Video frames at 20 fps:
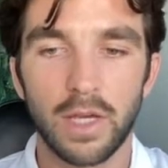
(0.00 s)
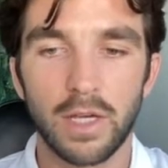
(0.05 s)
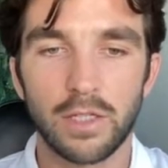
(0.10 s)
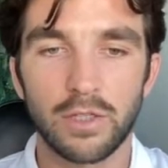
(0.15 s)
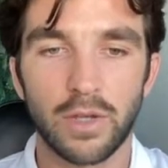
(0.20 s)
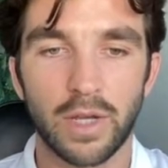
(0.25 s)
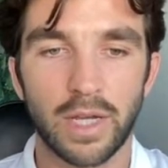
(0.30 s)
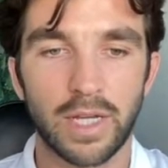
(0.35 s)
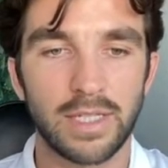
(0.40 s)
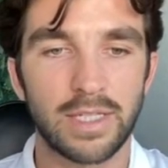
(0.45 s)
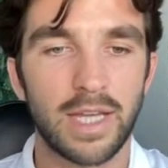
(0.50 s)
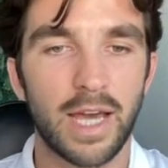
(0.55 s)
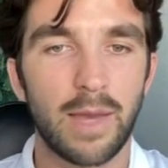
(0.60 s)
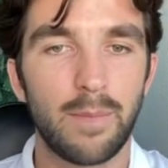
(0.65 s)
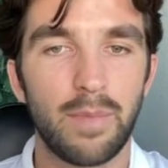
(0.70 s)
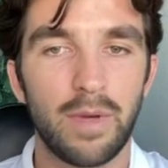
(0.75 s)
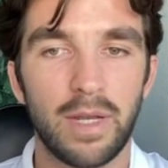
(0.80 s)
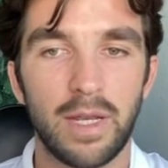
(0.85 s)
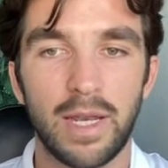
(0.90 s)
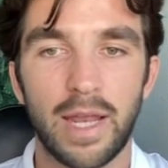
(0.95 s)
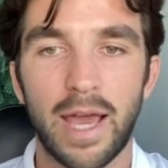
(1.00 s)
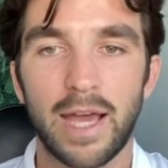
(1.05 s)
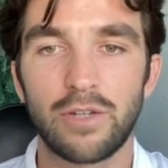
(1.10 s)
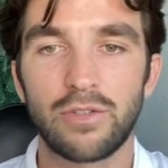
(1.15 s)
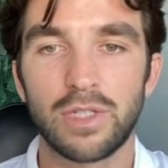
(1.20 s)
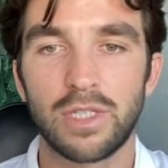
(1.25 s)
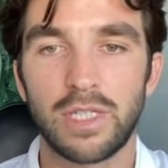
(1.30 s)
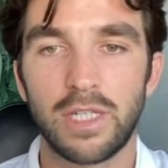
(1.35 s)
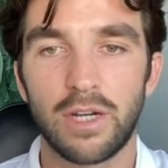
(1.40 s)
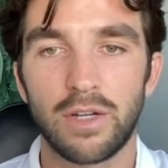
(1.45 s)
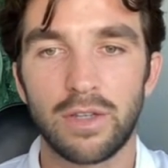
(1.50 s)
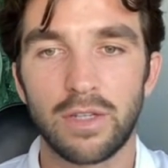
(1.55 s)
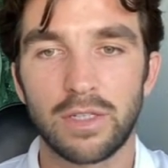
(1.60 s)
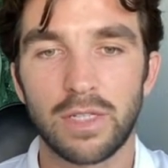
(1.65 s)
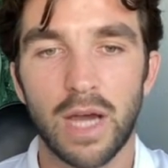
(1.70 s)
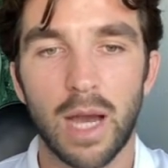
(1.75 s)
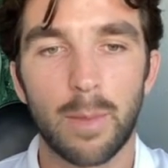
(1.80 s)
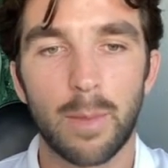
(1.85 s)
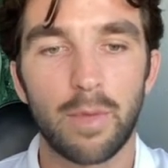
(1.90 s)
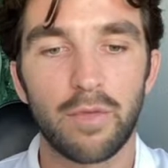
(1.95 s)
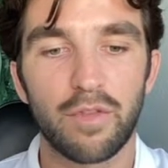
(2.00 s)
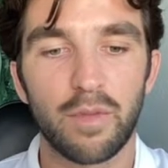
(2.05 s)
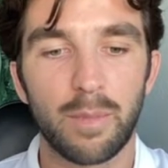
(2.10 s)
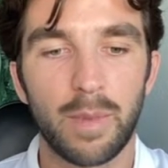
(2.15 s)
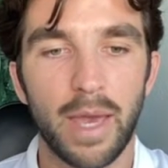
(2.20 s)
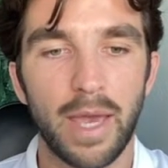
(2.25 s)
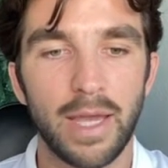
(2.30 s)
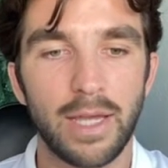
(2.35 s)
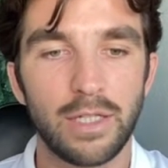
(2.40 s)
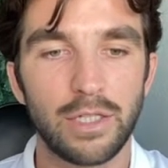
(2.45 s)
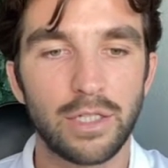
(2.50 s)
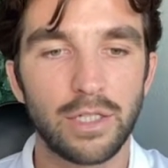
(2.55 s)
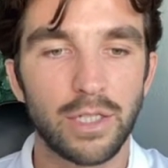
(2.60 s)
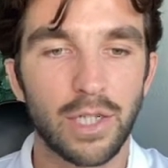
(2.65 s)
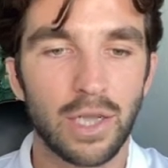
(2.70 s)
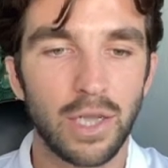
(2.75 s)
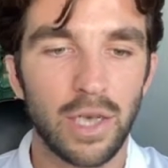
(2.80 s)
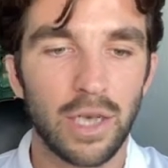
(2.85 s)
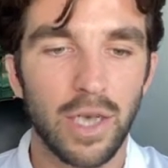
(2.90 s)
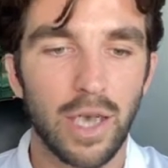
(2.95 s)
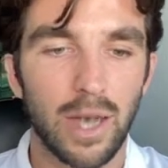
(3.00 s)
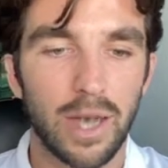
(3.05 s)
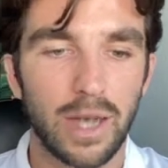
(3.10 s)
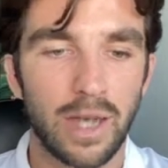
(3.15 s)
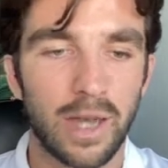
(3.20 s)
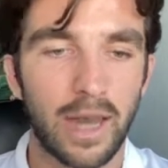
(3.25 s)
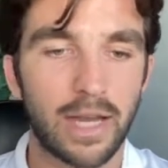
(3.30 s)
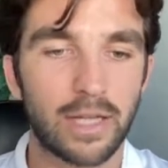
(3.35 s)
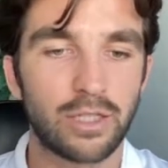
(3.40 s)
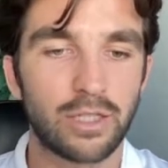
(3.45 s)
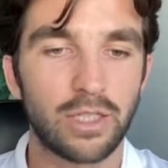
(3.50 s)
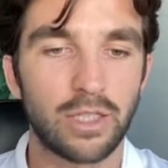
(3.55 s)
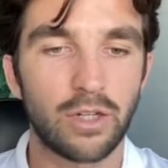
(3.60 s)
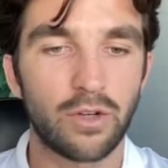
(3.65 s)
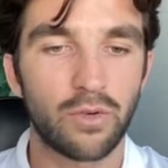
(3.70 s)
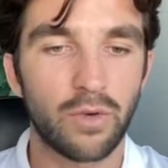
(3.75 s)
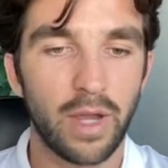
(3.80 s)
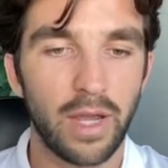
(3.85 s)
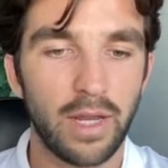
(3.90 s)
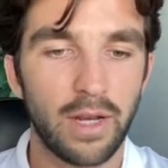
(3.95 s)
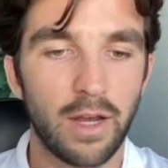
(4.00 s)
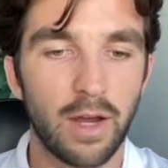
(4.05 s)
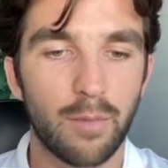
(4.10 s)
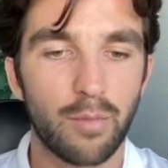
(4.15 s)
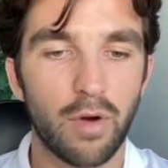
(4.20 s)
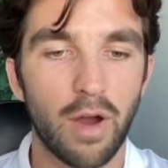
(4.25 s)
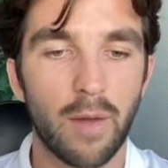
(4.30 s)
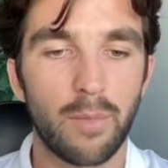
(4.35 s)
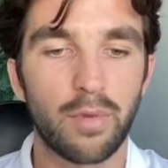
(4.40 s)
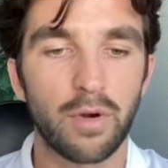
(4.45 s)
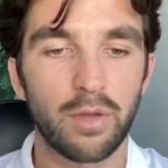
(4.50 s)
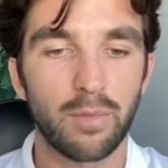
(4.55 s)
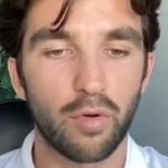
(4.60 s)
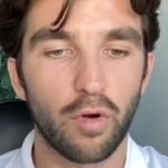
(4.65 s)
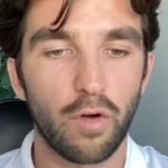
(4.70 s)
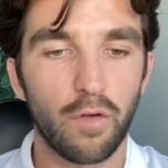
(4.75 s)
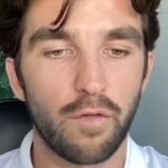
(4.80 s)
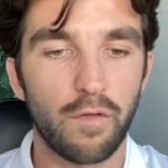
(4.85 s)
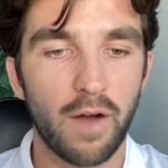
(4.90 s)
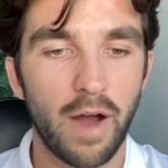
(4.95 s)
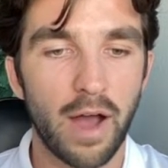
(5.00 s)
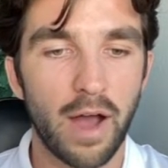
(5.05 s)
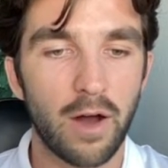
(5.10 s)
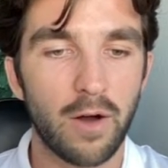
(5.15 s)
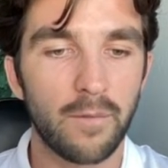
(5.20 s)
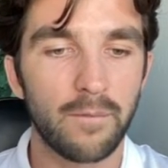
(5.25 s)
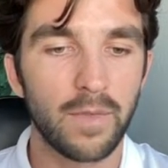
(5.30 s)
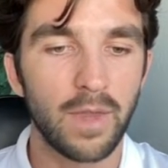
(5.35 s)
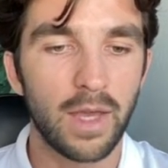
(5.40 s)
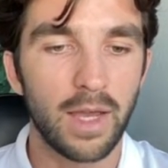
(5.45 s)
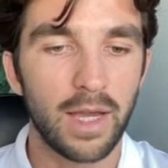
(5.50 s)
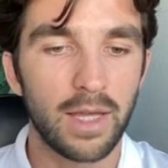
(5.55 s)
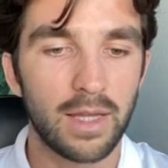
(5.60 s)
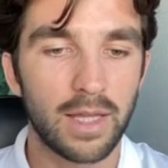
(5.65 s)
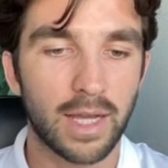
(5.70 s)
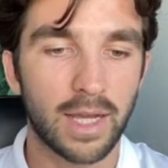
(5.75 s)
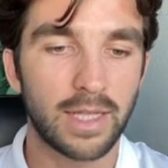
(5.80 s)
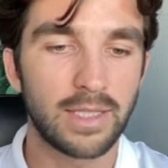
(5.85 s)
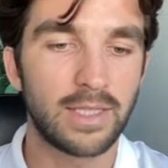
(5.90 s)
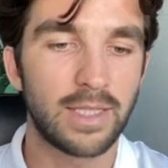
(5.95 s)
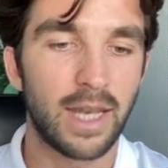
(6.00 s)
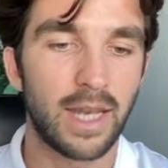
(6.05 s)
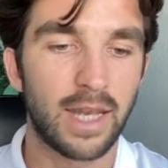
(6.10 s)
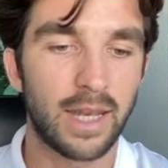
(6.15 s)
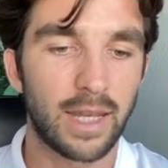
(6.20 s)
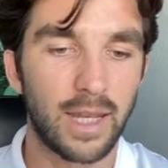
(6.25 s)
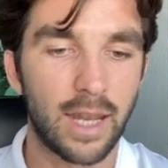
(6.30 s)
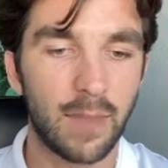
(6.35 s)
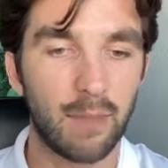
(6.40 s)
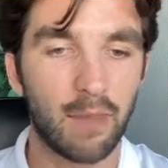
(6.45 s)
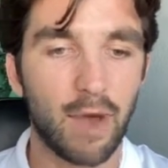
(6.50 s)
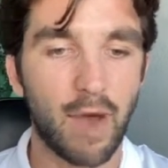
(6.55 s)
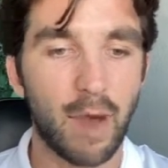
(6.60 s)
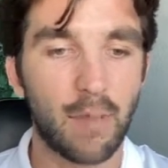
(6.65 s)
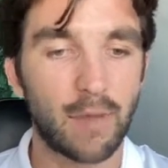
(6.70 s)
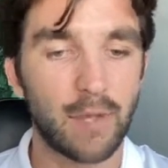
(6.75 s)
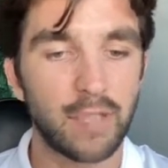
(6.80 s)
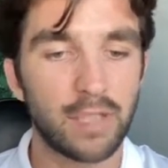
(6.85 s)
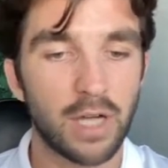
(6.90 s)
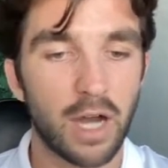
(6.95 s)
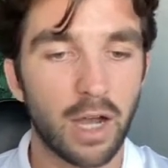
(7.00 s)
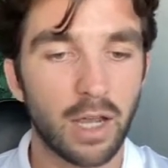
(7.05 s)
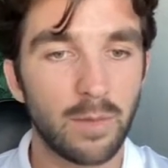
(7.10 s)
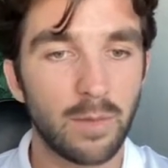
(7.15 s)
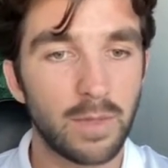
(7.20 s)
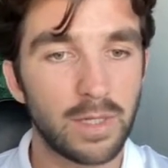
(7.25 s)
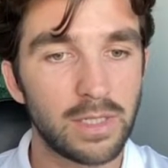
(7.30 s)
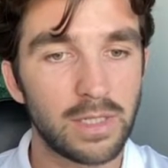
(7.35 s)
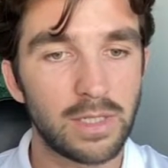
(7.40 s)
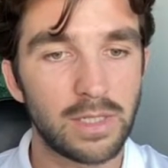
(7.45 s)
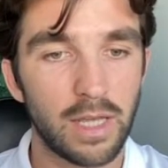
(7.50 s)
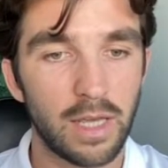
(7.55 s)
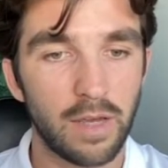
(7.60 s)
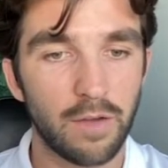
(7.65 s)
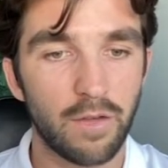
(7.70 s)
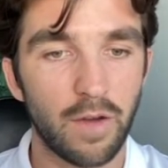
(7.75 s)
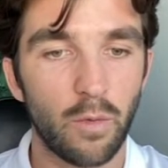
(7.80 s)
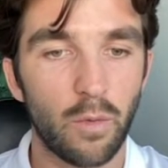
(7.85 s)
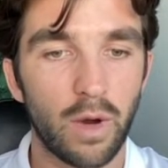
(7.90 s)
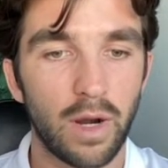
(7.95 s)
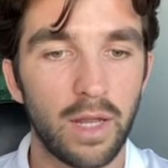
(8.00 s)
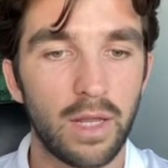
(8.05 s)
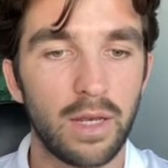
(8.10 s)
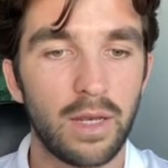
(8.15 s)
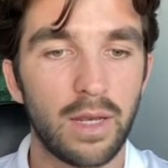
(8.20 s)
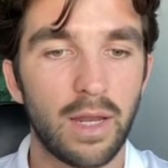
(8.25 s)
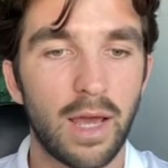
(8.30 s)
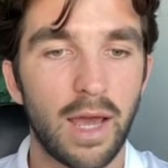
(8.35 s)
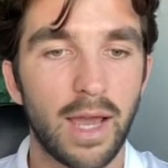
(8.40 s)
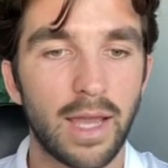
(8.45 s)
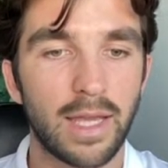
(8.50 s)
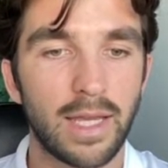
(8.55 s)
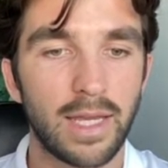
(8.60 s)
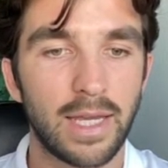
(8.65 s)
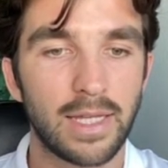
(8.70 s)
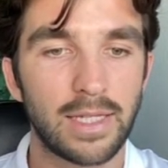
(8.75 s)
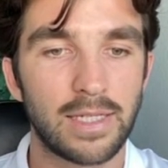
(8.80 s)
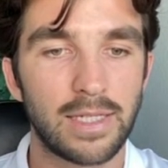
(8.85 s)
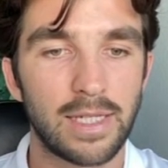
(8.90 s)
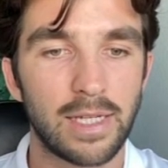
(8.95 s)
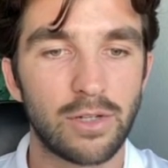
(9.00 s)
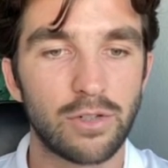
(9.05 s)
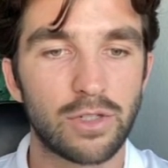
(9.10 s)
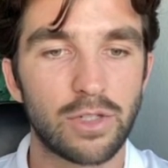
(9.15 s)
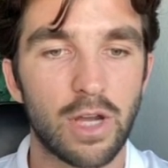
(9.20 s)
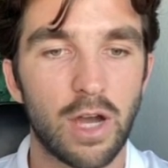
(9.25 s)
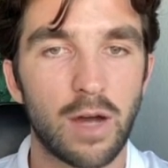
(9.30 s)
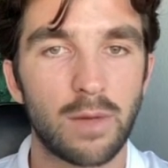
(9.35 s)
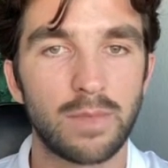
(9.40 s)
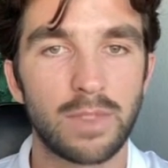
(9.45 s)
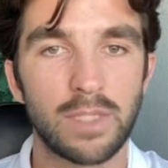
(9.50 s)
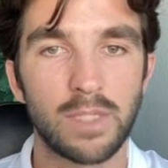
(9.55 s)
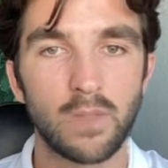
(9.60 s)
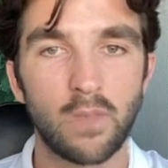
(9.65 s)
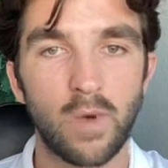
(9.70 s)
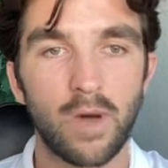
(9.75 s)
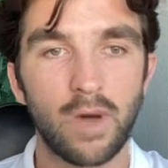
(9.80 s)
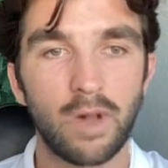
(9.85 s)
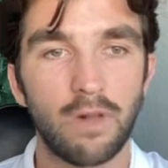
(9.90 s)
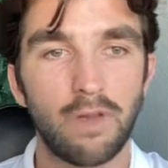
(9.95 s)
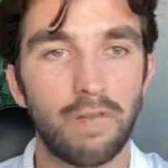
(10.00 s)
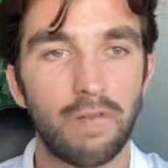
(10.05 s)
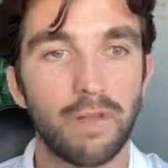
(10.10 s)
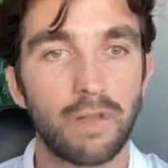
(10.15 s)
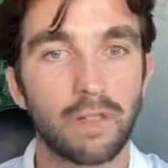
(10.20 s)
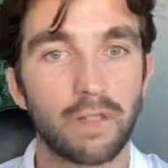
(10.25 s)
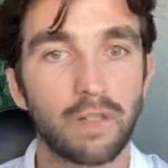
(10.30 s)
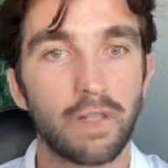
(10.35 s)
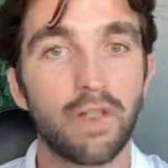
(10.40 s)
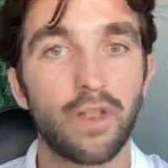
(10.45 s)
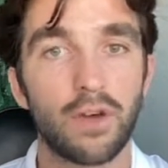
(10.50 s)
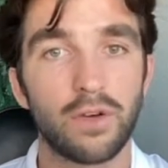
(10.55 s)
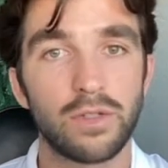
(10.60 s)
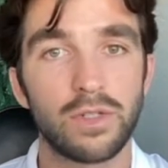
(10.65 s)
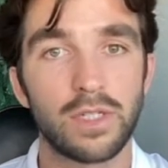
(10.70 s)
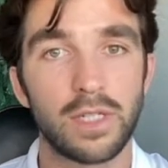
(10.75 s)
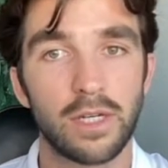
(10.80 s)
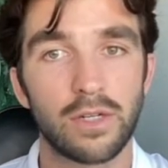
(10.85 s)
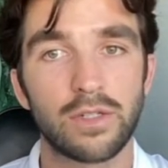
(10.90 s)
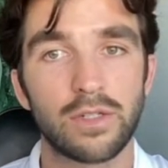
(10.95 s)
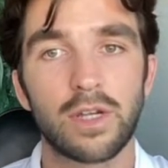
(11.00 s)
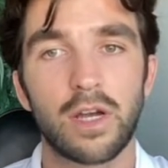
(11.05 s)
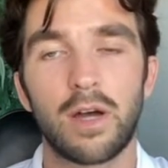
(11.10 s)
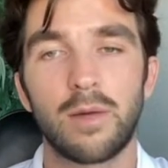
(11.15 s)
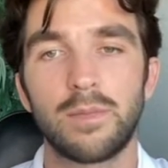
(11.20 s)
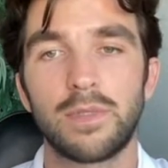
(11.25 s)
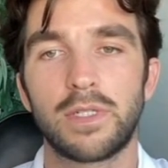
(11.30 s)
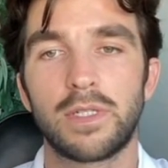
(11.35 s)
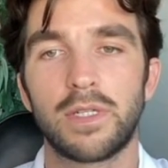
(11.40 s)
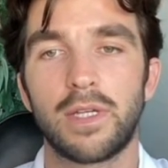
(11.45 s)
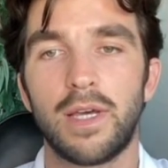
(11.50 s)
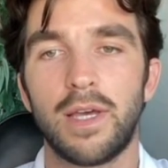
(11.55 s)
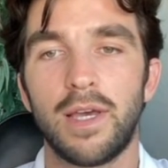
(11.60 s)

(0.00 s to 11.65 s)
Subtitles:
So I can type in an address here at the top of the page. I can actually create a property profile. Like I said, I can get property documents if I wanted. I can get sales comps as well and filter those sales comps.